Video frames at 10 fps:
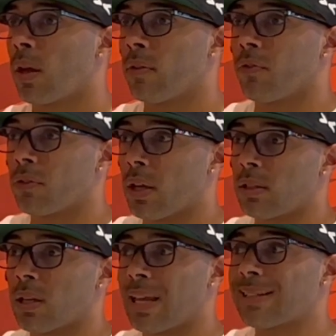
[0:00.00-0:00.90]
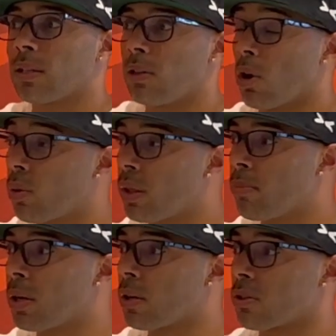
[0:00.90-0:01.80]
and and to get to know
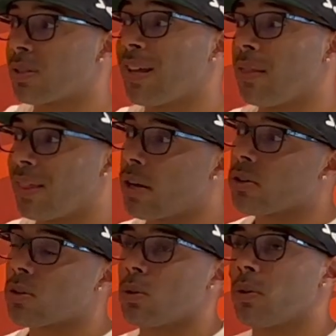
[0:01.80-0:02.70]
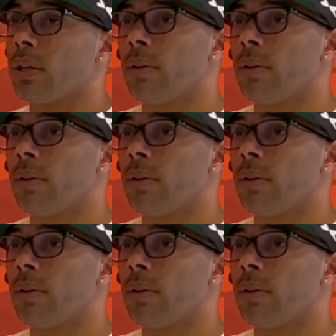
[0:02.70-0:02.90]
them and understand their story,